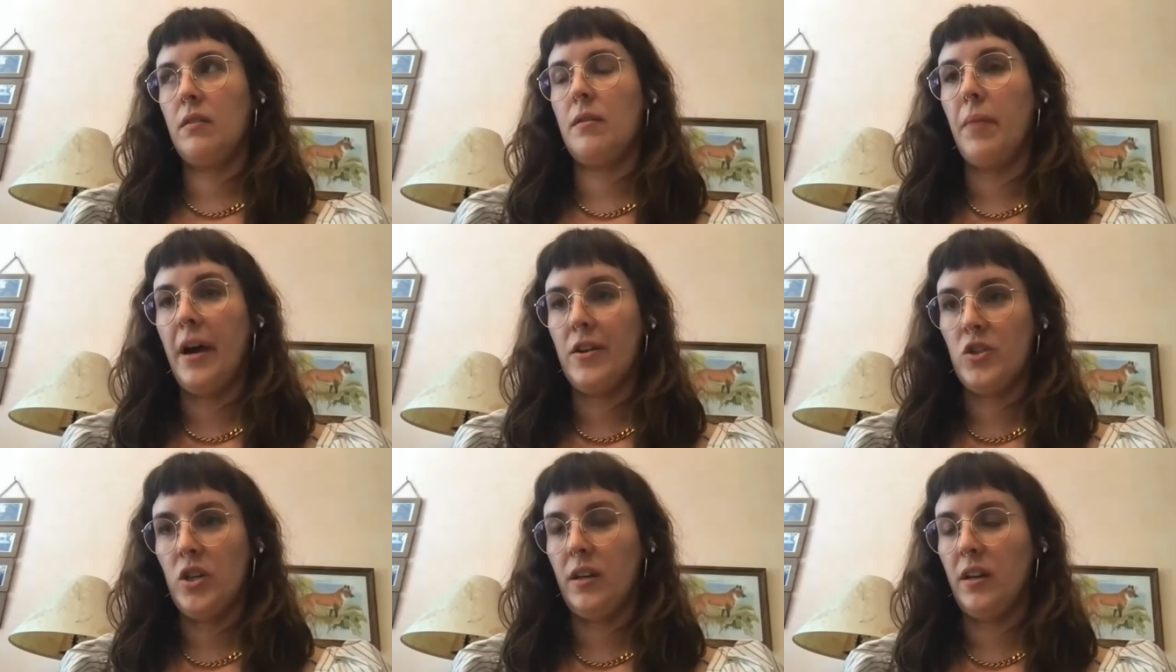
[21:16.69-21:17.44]
the
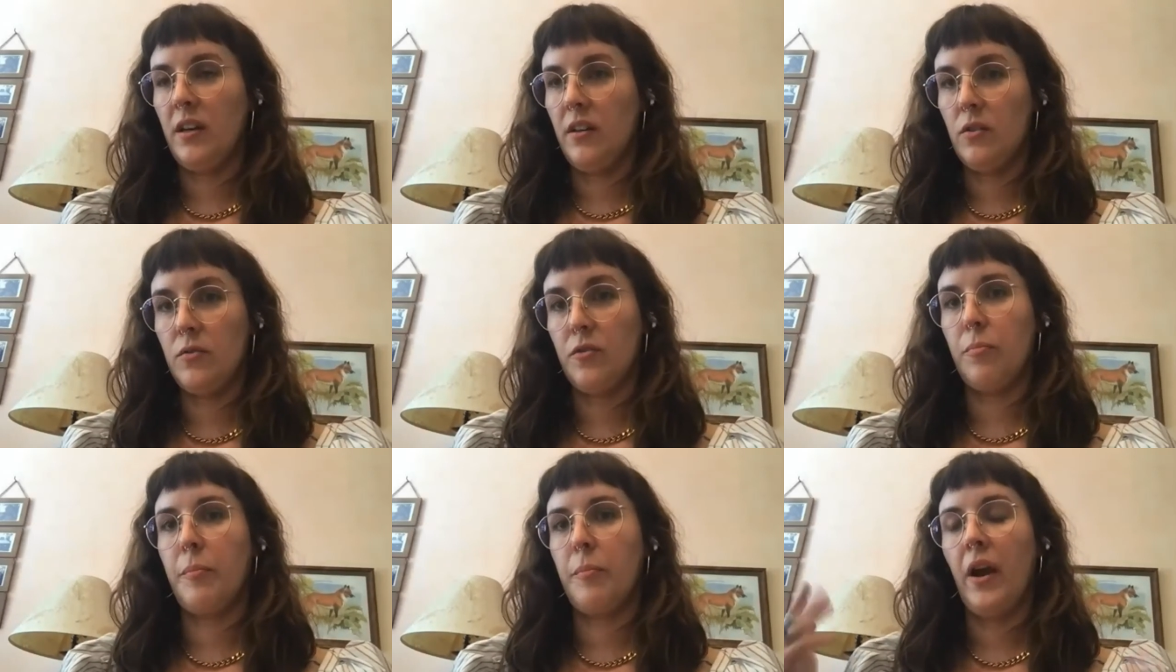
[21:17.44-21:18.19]
magic is
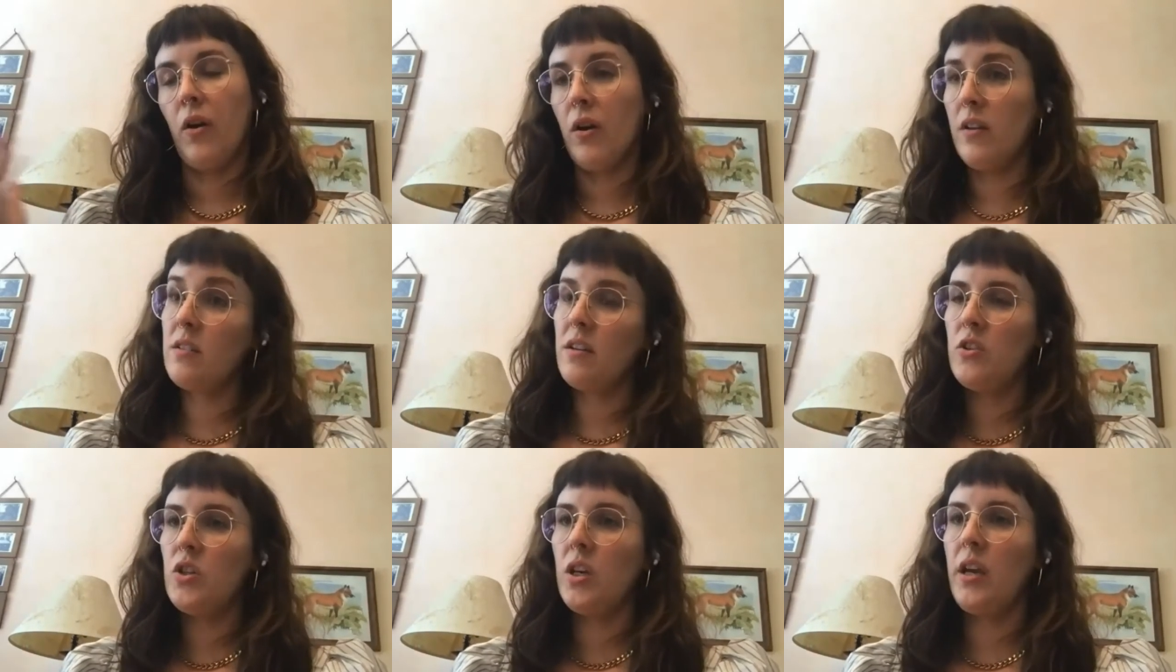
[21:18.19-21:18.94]
for parents and
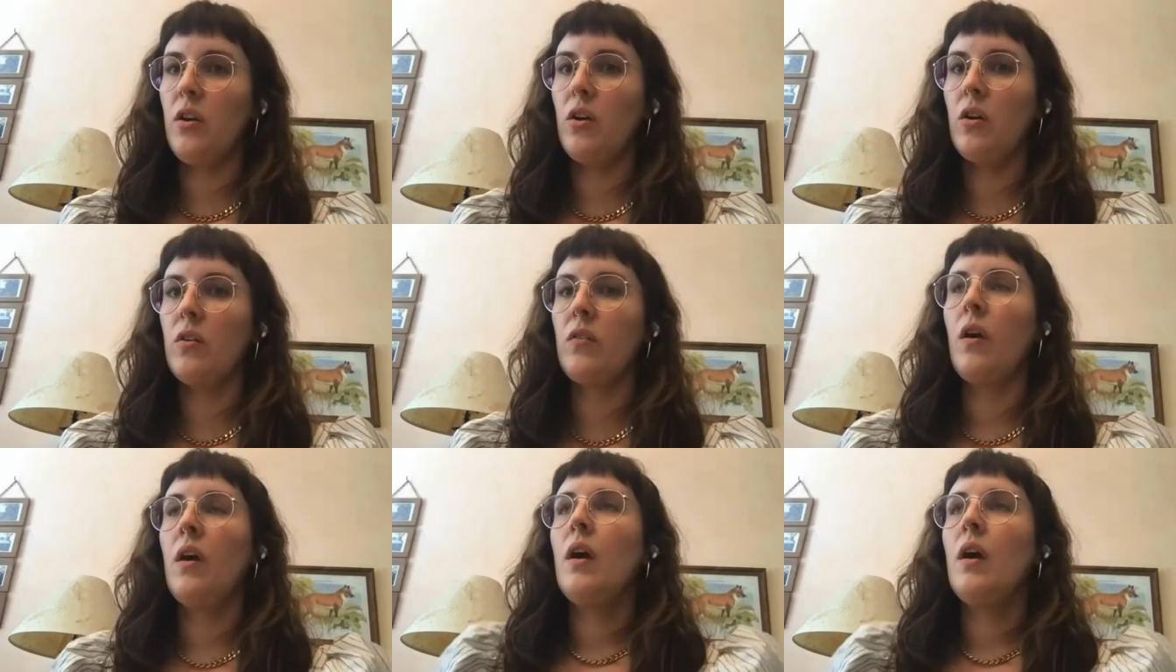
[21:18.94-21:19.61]
educators.